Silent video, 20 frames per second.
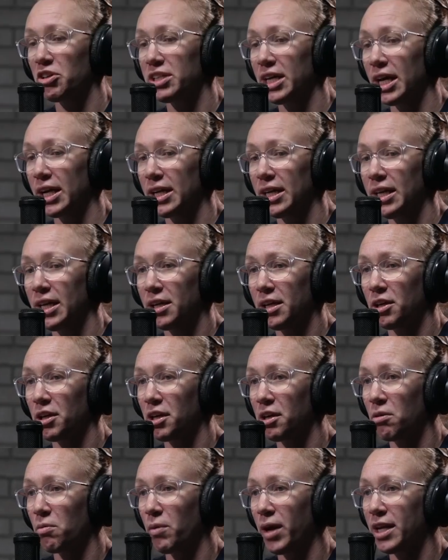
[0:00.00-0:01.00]
technique or
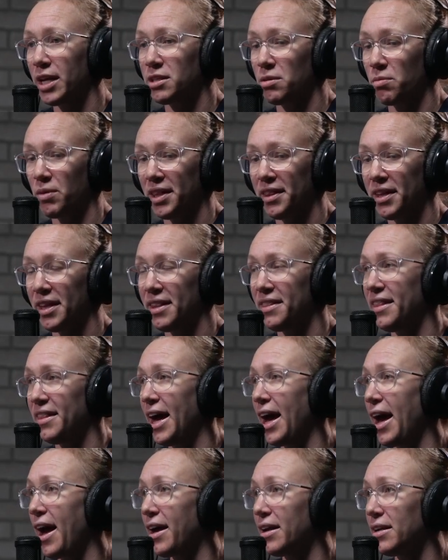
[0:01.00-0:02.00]
your weights within
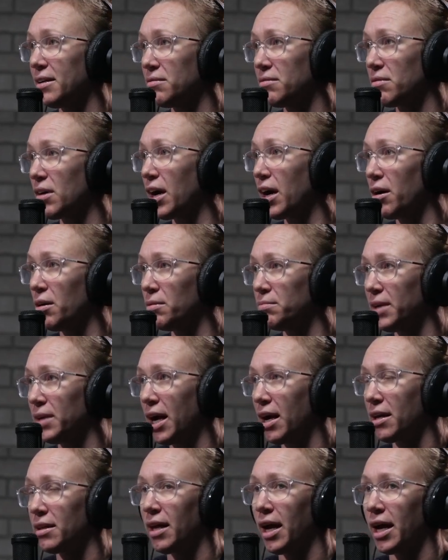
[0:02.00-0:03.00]
that realm,
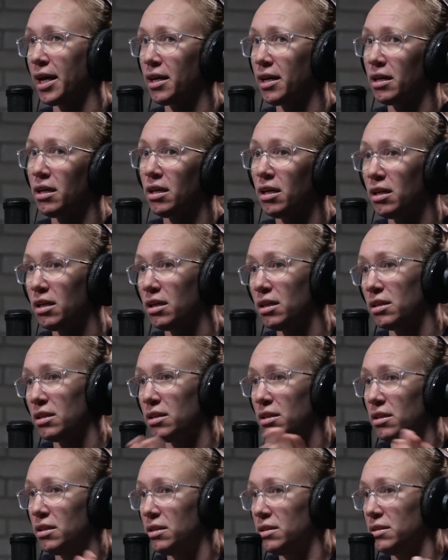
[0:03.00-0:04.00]
not like,
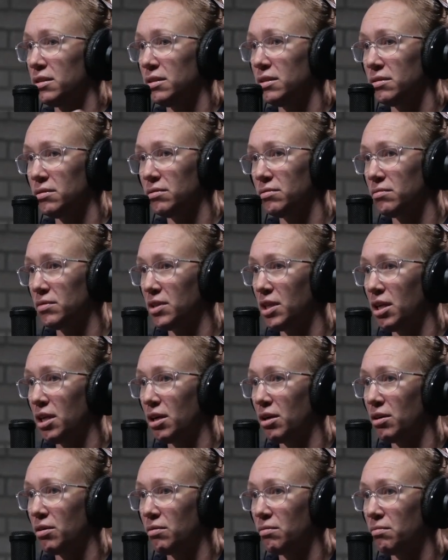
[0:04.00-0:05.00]
you
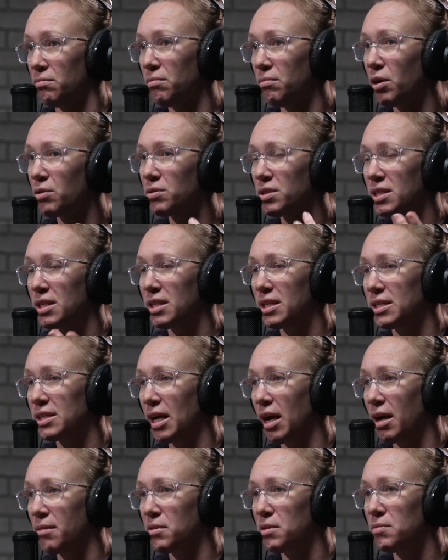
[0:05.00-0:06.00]
know, most of the
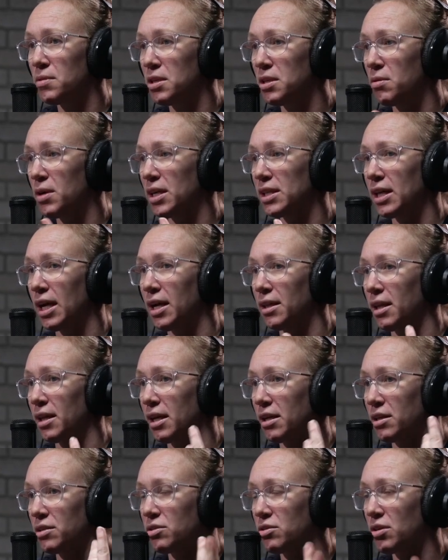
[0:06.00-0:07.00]
time you'd be doing that in
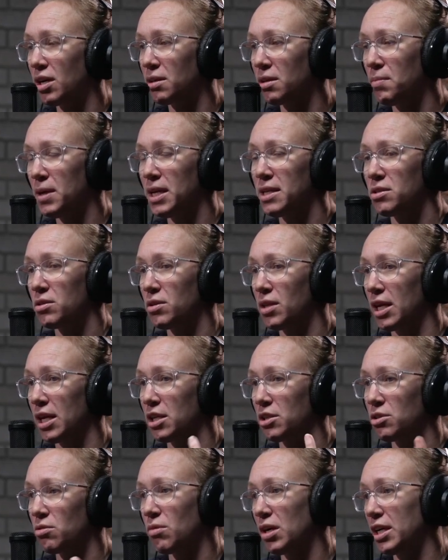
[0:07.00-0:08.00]
like a strength piece or like
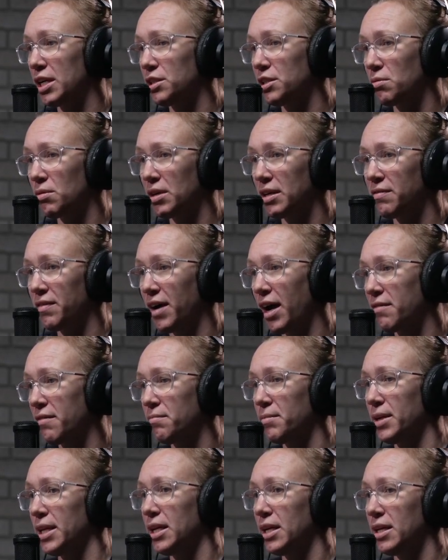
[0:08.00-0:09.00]
a 20-25
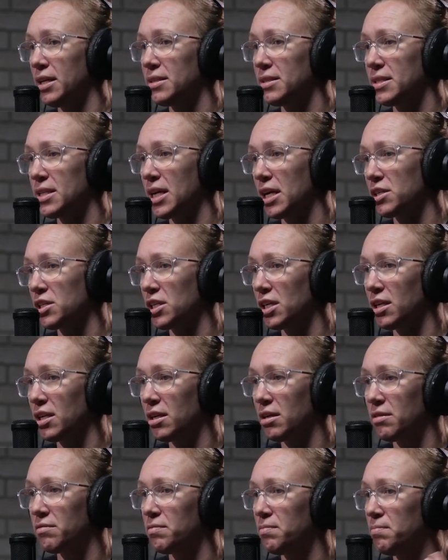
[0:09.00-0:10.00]
minute section
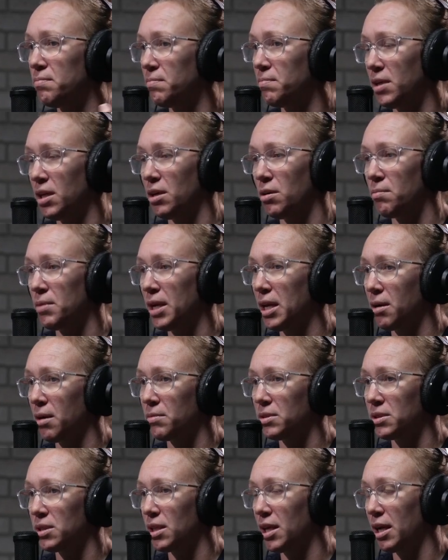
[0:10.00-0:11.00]
of, you know, being
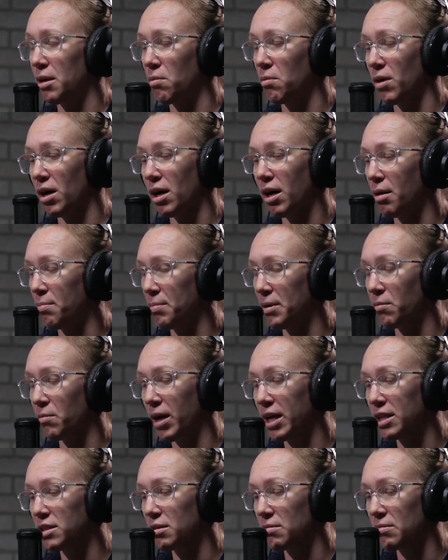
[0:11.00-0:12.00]
able to like work up in
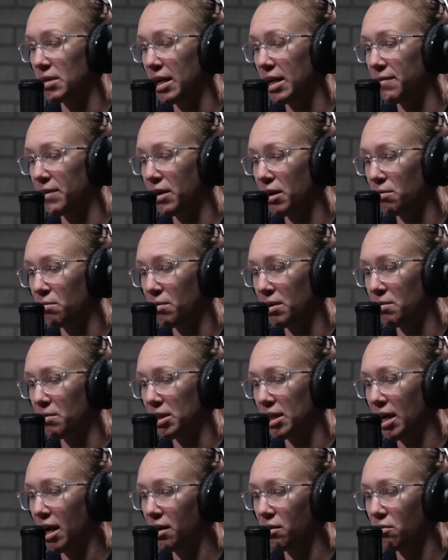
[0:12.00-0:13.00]
weights or whatever. And we would
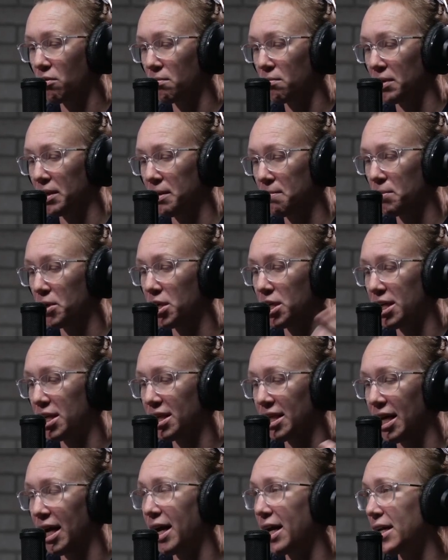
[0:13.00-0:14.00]
not normally
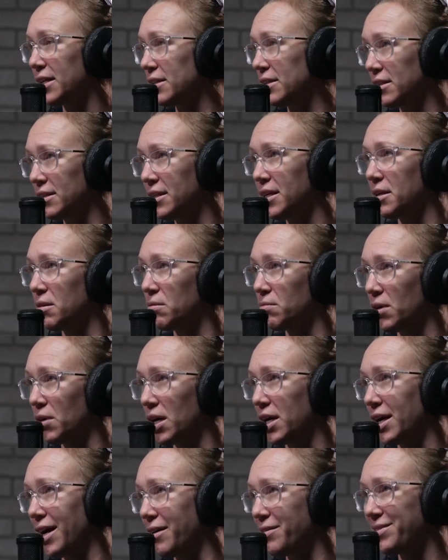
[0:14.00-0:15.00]
put that in a
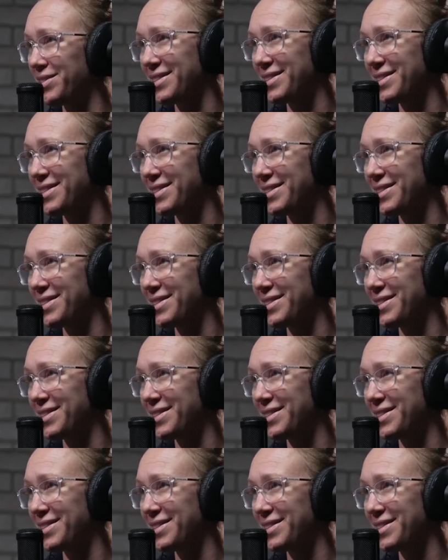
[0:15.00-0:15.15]
workout